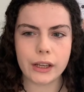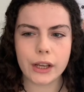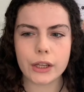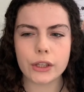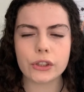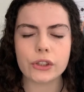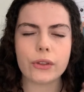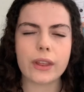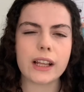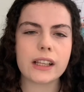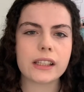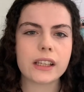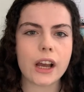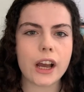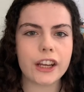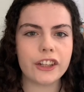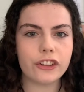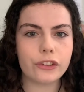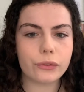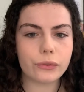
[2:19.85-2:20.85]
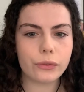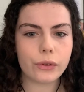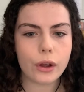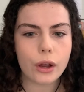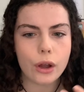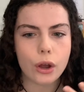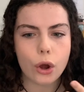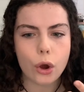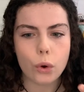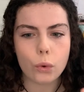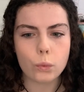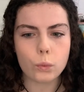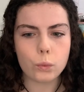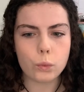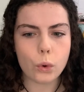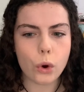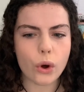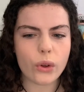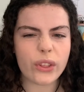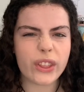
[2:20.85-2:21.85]
So that's kind of
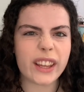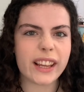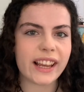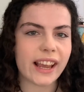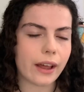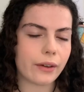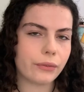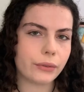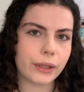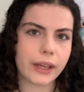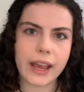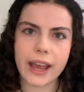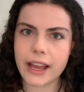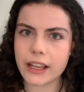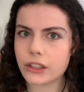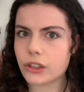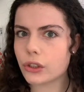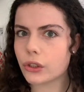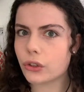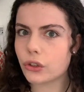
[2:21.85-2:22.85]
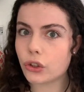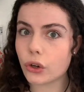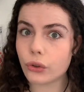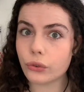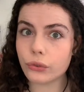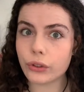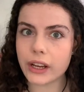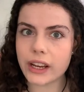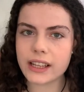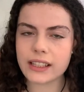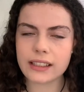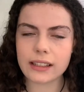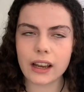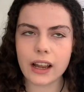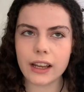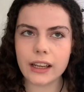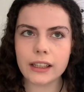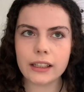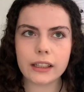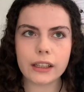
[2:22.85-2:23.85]
what the Kafkaesque genre is
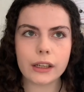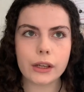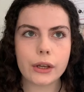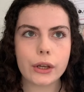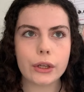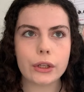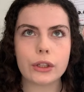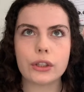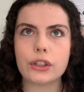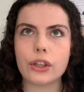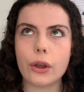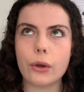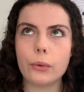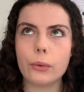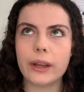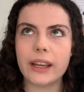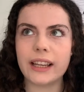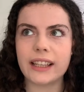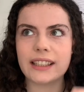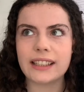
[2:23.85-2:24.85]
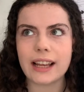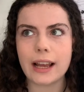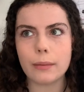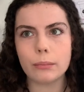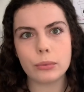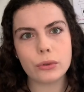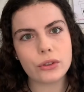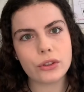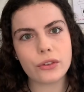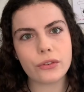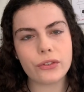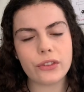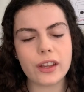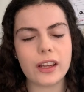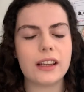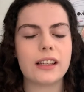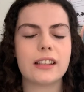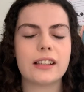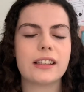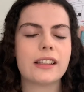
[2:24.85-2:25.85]
like. So examples of
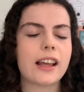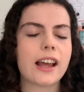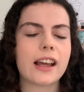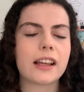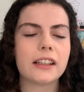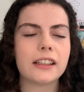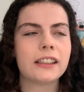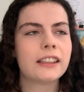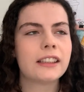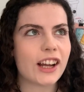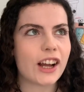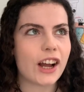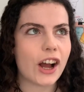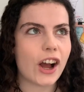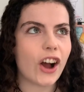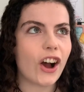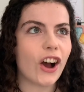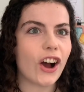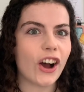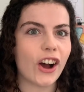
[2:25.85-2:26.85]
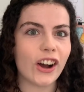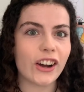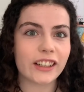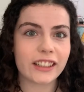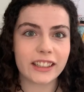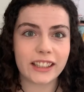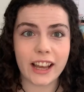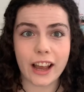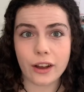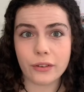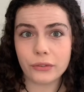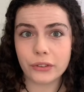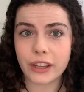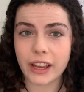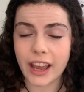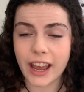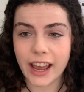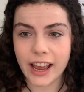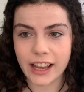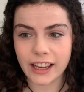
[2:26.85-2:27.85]
things that are
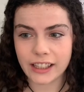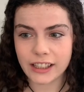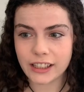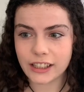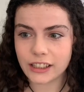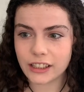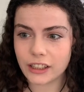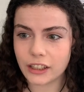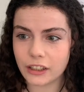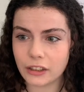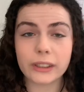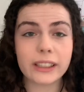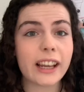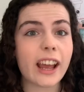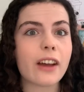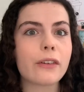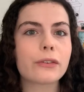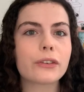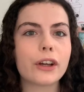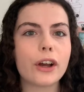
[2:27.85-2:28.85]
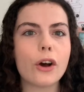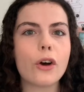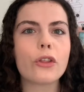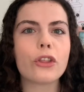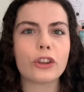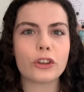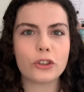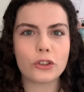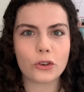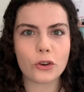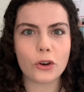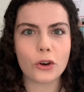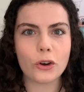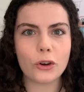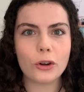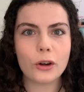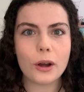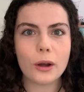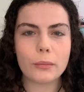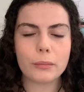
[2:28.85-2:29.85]
Kafkaesque: Kafka on the Shore
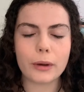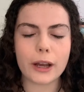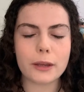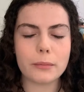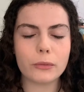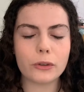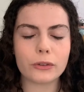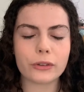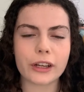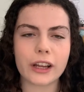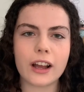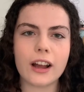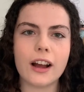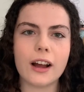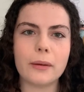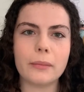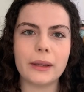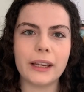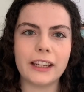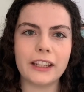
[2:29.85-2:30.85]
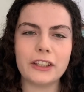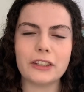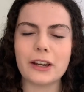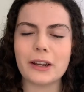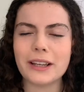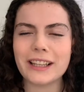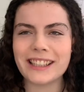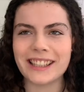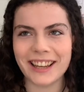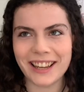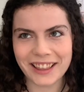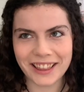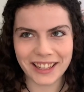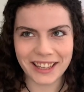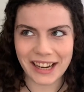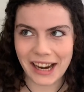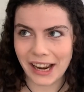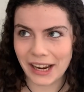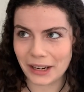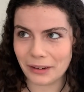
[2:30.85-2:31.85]
by Murakami, you know, it's in the
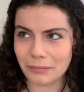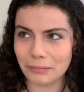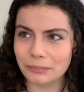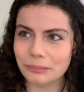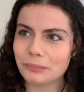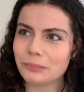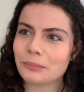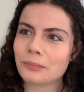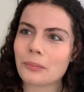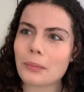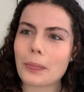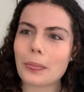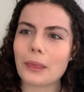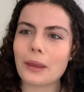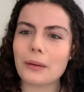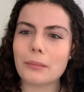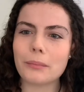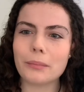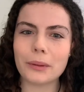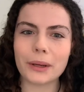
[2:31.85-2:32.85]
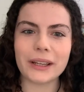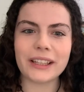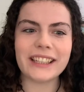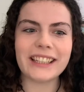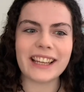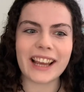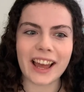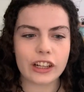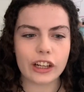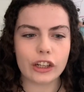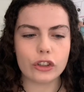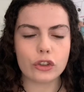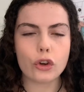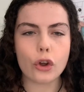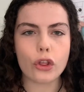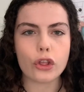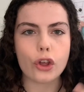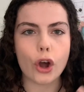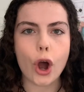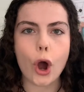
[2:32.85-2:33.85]
name, but yeah,
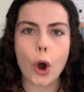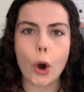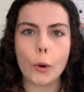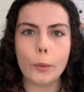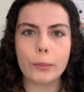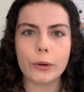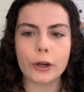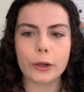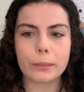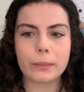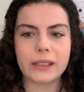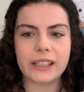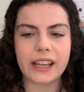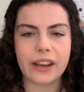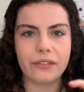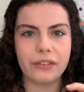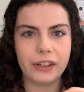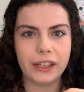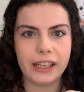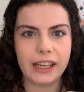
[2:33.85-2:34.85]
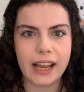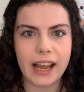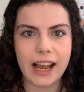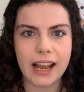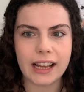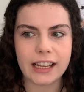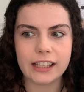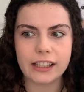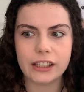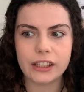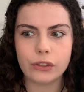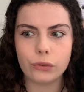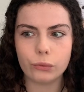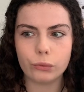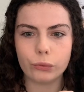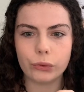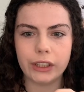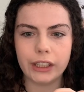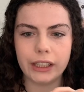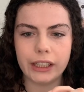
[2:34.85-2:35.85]
not the whole book, but definitely has
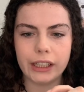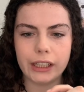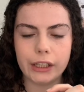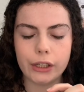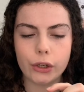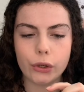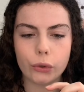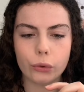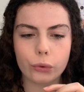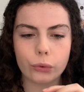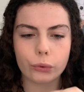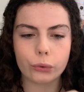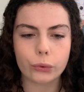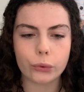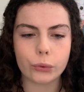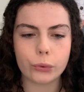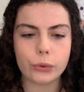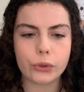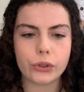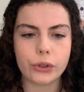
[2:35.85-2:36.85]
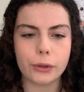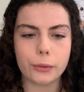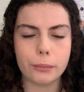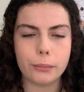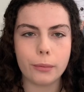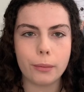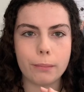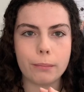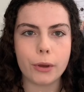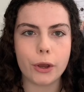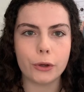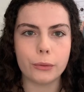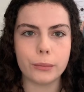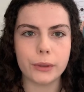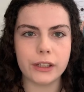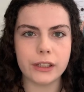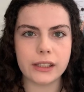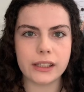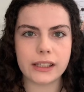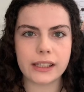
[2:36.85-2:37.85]
really gruesome
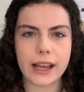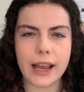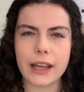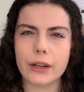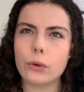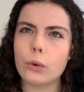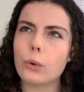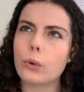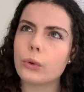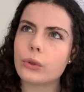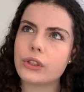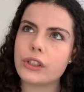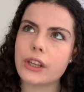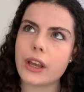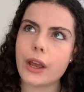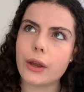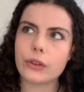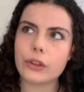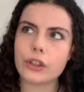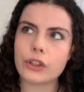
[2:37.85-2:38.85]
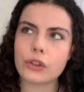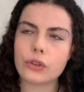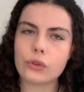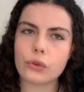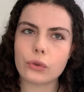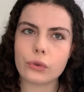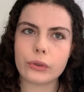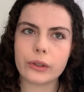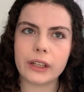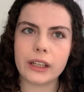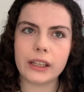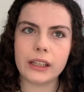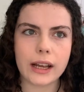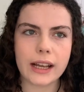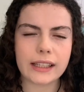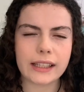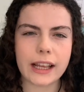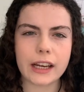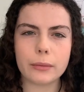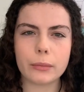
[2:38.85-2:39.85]
moments. And also the story
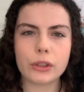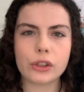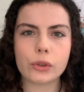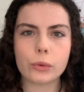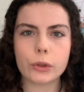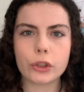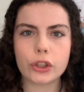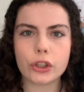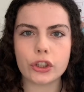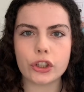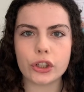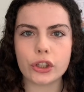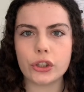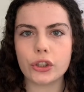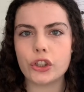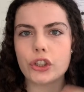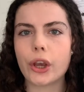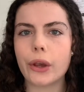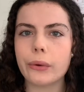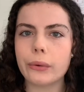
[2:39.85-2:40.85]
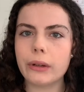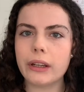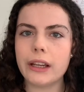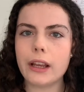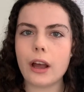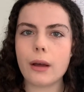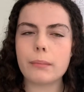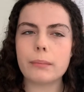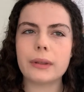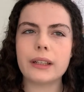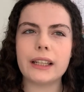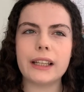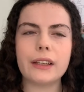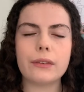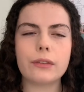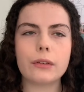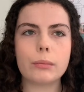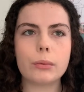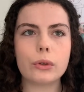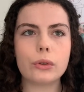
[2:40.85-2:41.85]
has elements which are just totally
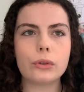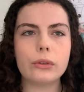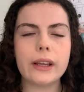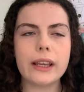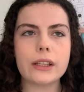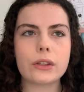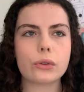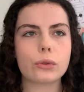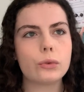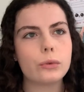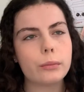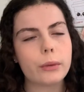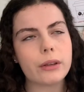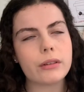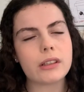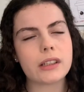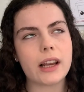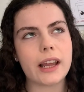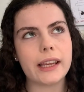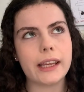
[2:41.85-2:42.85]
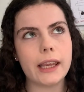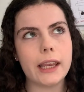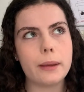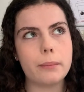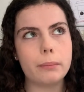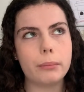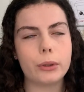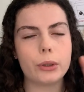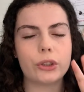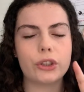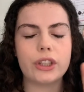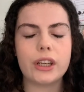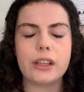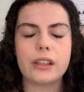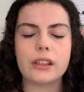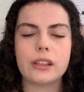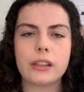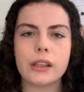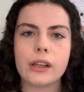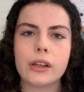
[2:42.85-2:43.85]
unbelievable. It's almost like it
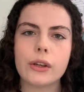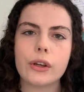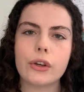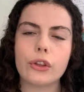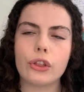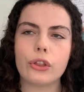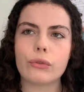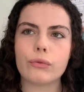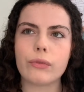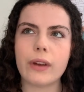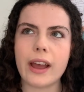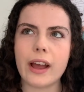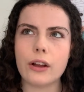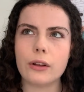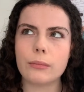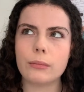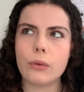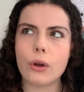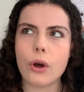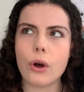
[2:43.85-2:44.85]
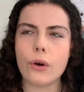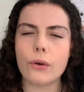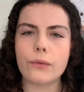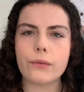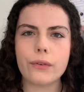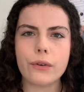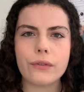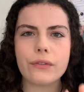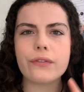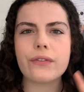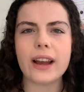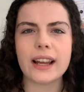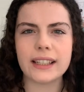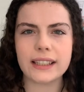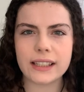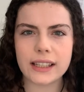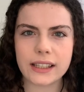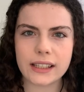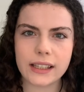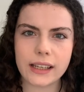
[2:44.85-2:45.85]
pushes the realm of
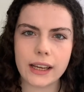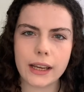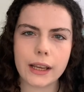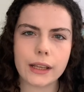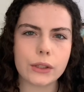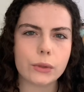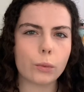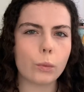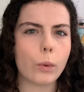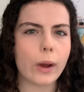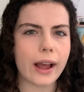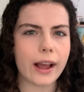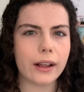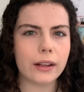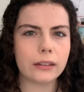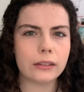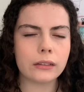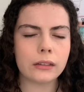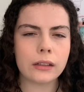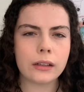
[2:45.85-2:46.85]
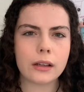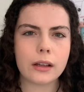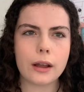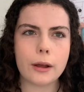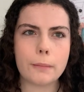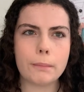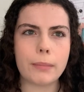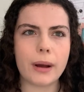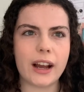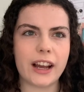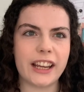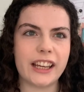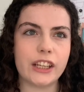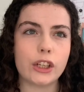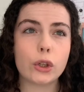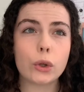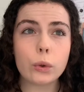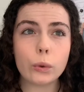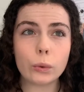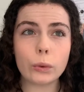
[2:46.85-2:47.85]
fantasy as well by
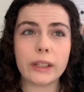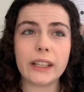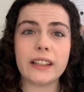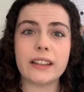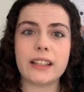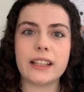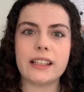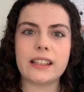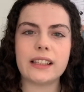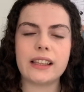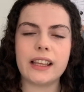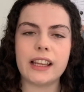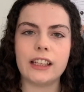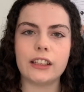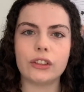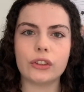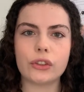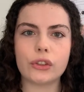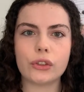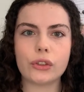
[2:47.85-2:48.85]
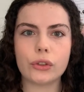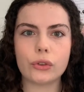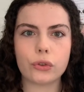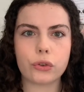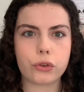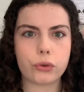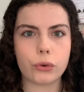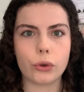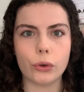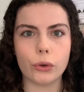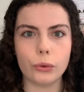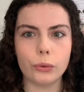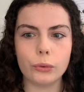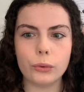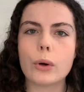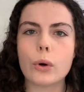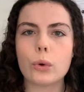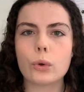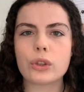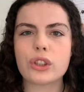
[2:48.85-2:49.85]
calling these things true.
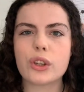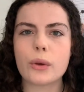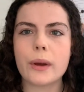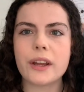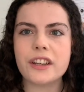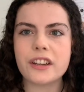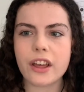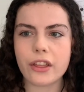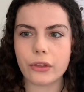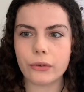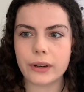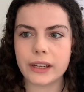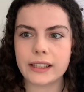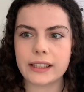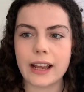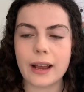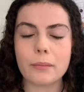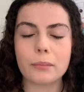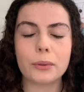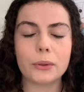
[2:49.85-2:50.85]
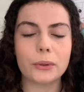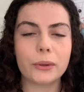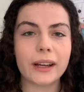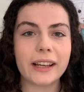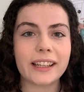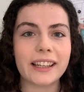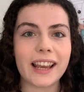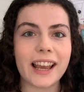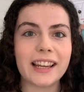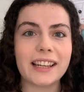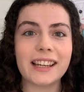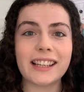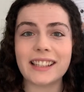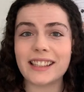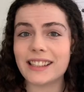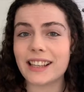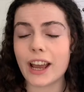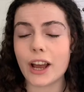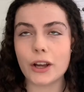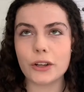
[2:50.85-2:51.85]
Also another example, again it's
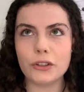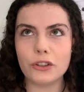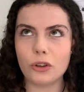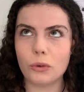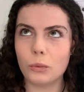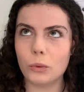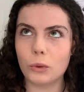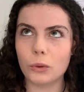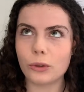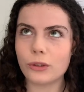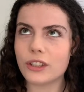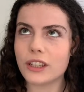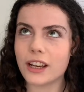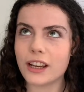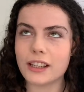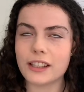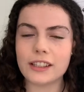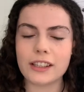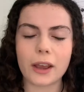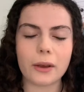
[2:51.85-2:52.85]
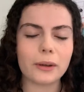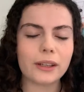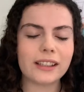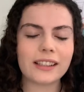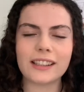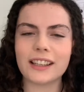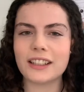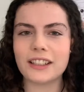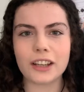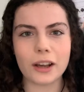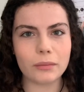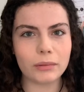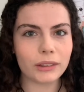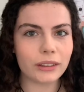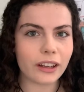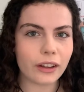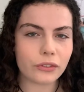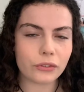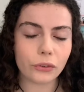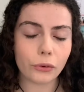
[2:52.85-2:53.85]
set underwater, so it's a double
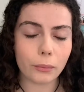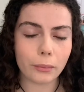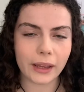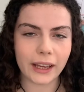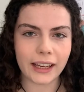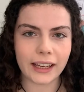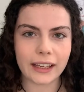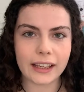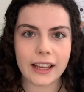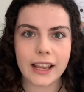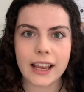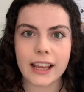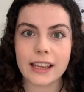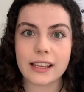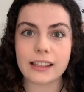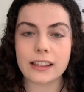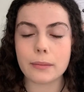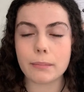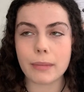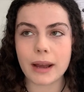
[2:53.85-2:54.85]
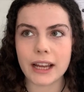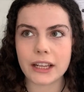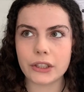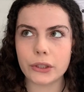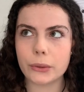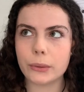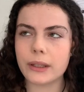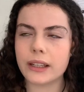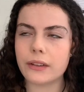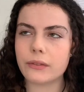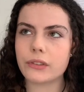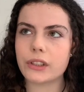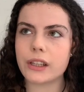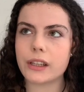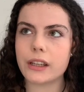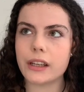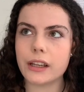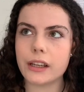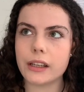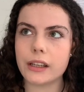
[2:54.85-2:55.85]
love for me, is The Man Who Lived
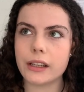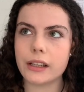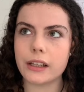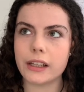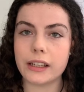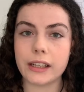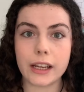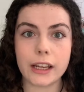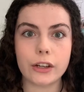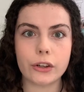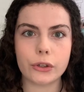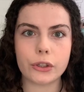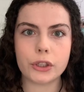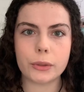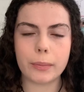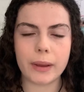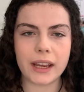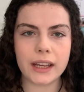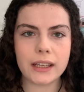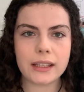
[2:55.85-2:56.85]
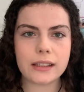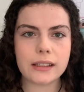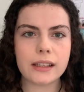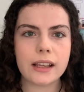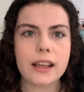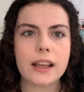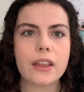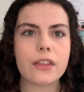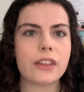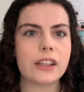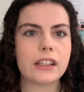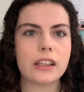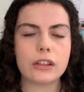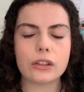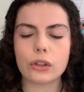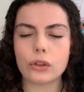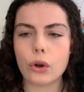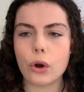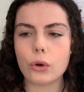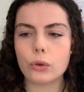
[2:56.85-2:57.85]
in Inner Space. This is
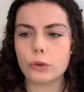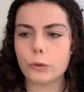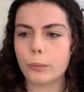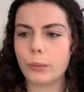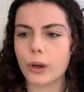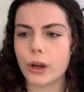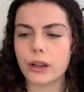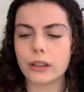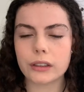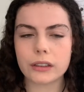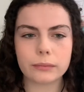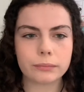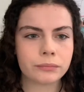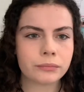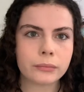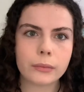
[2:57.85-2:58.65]
an old book.